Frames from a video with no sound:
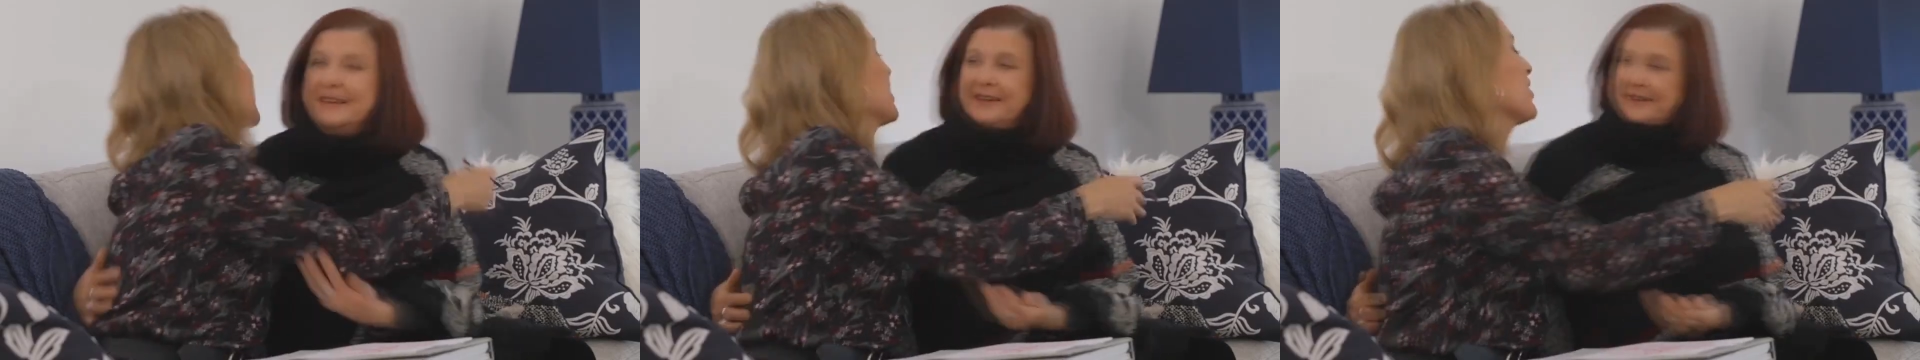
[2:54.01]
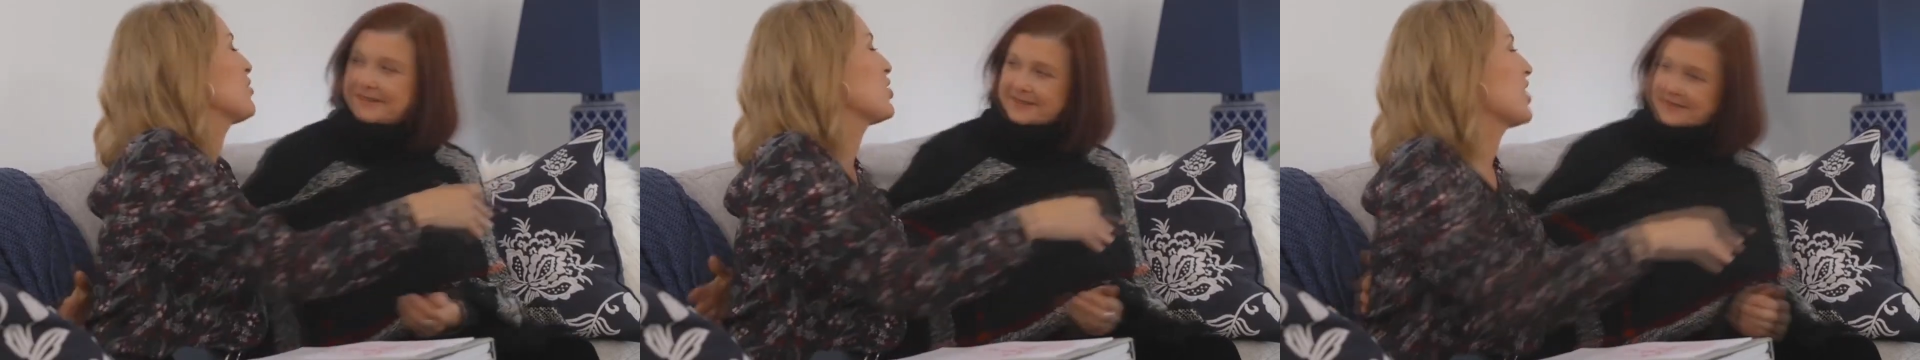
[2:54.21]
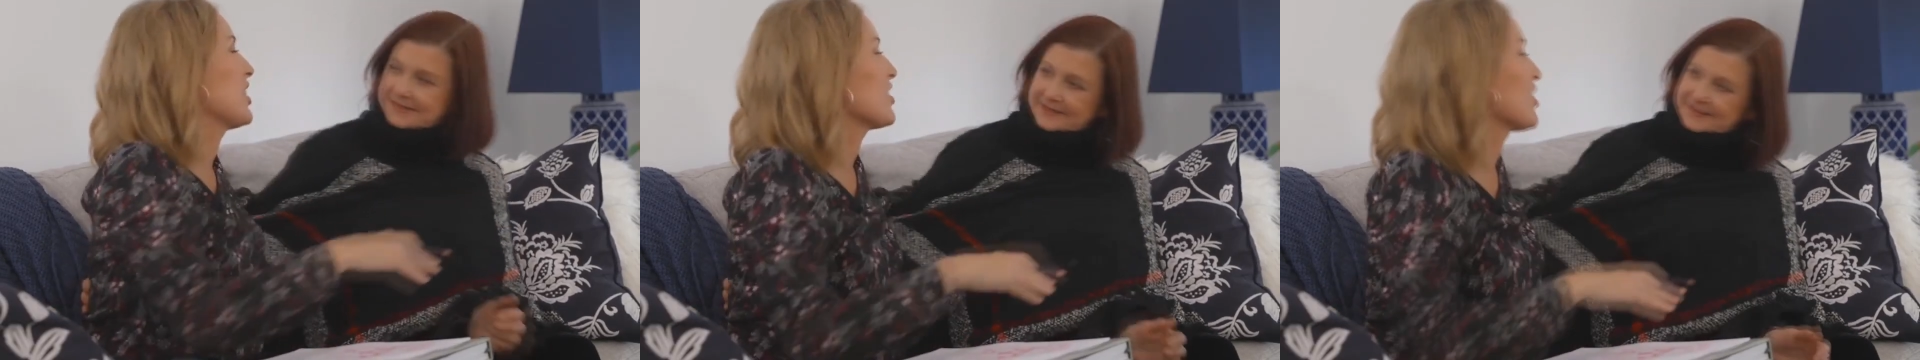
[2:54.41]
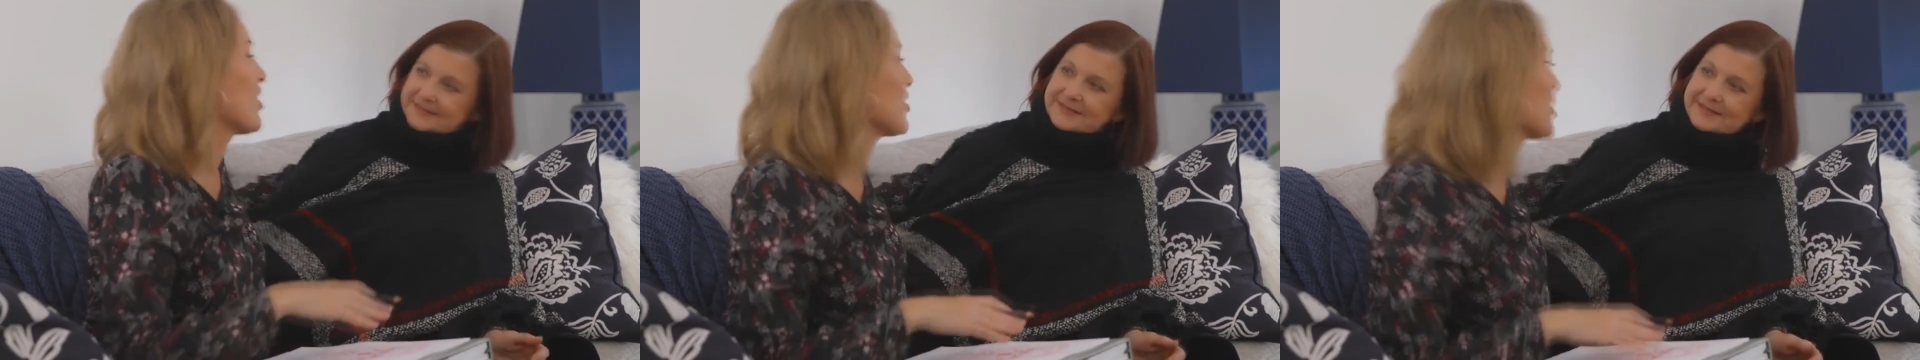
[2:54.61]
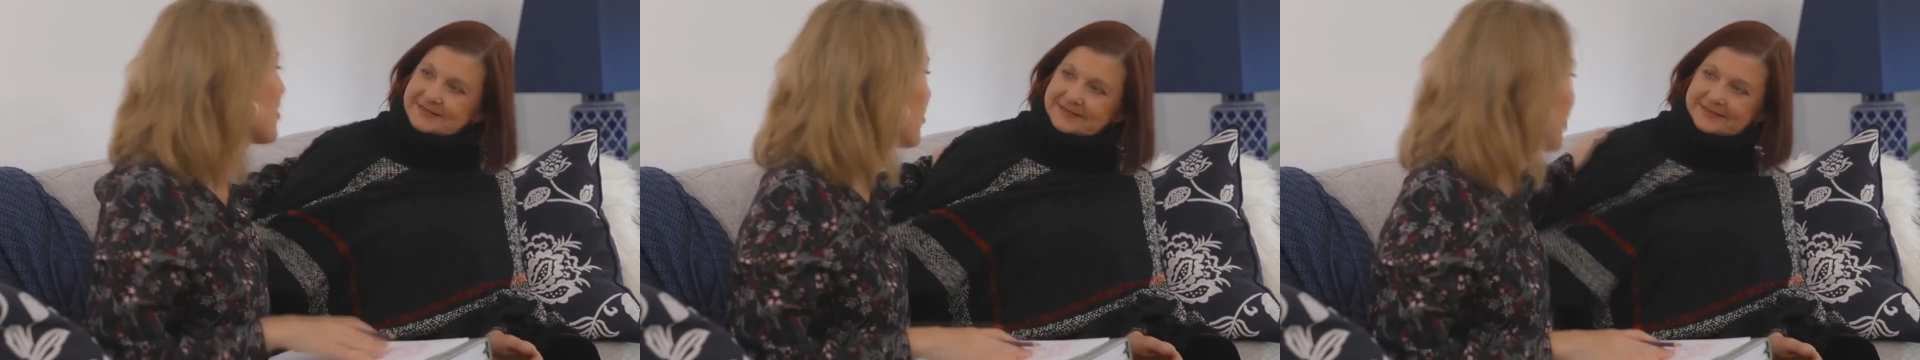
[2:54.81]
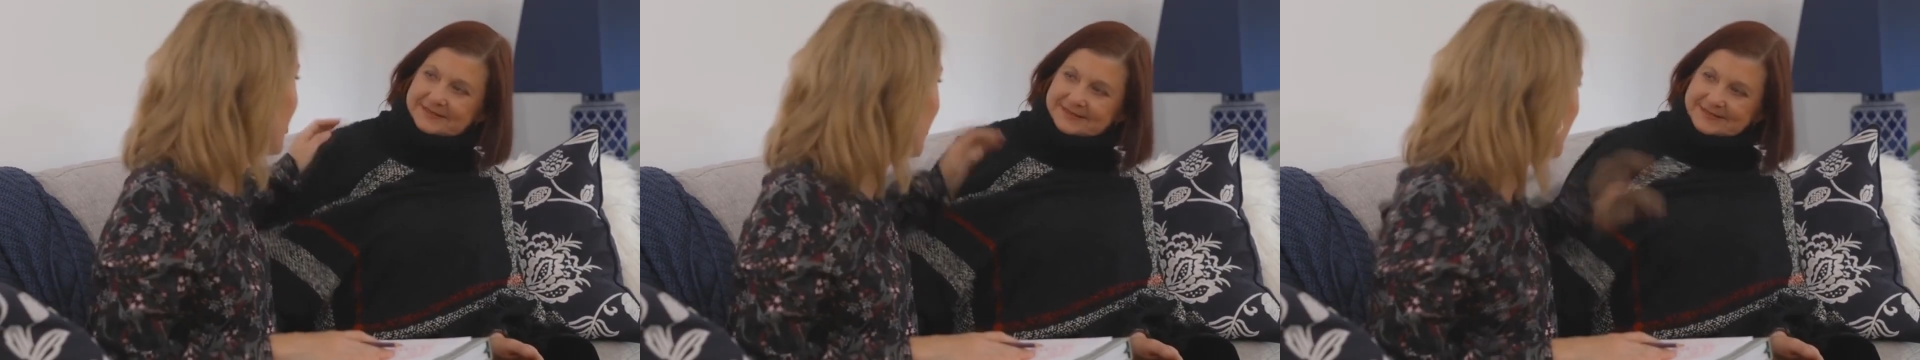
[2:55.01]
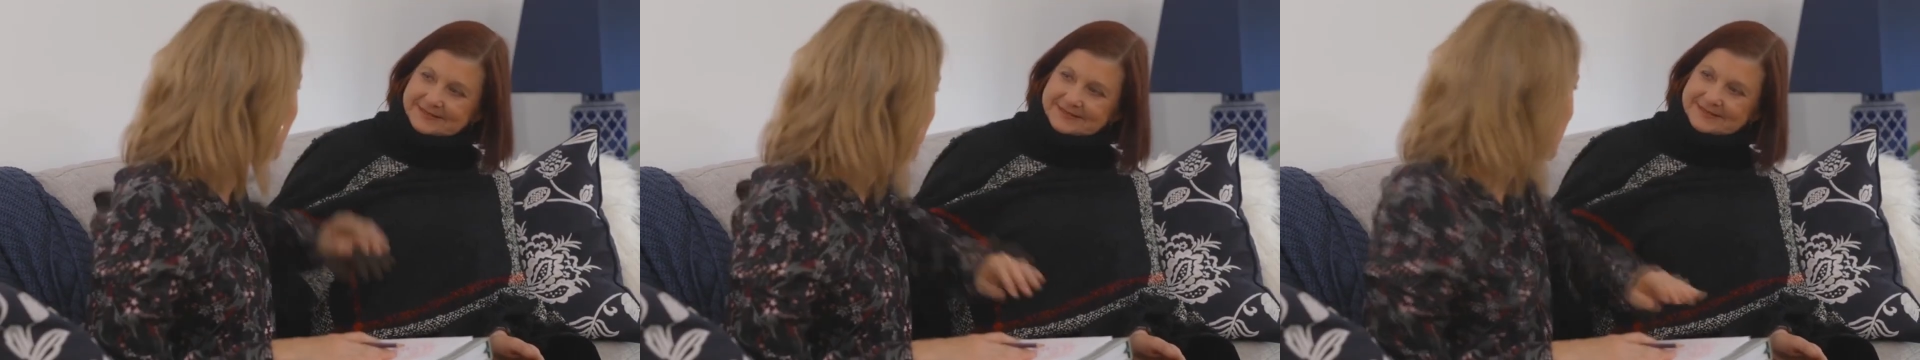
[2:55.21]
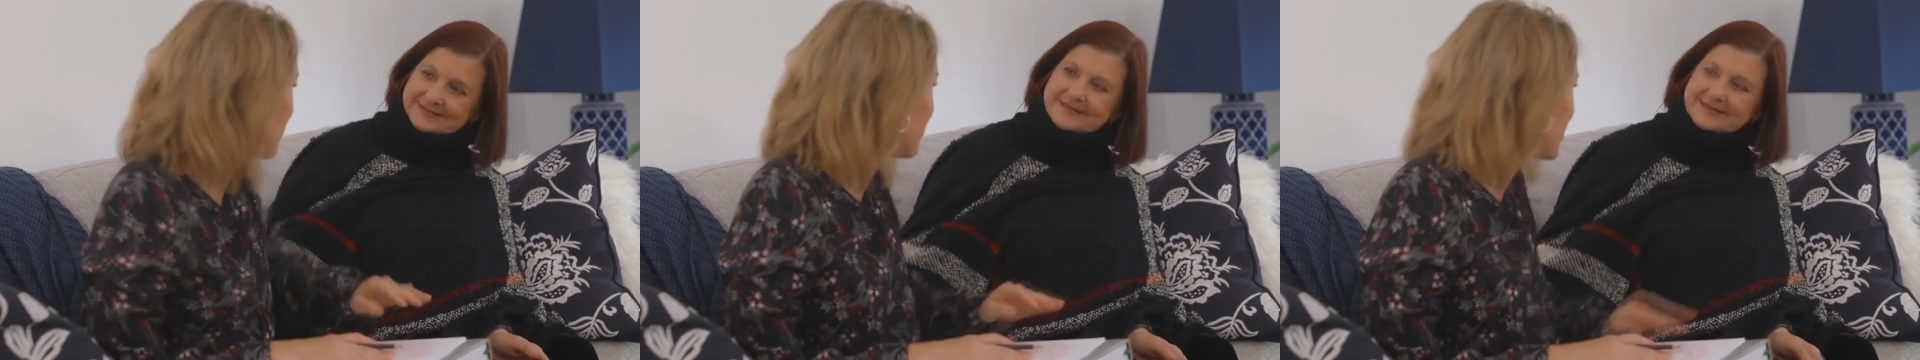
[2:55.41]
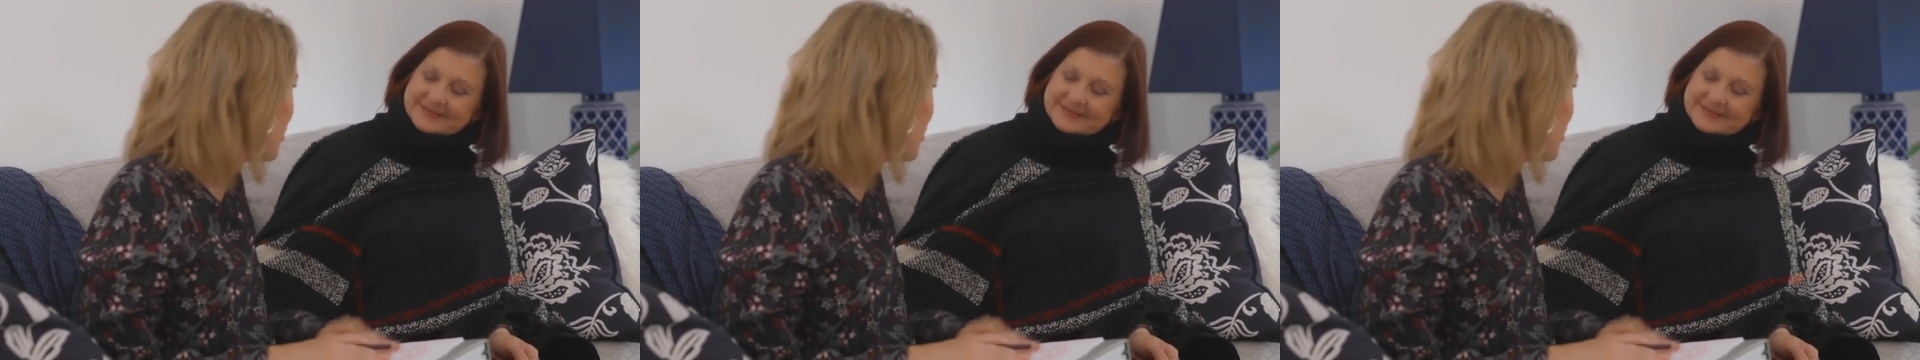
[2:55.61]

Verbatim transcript: I think you've changed lots of lives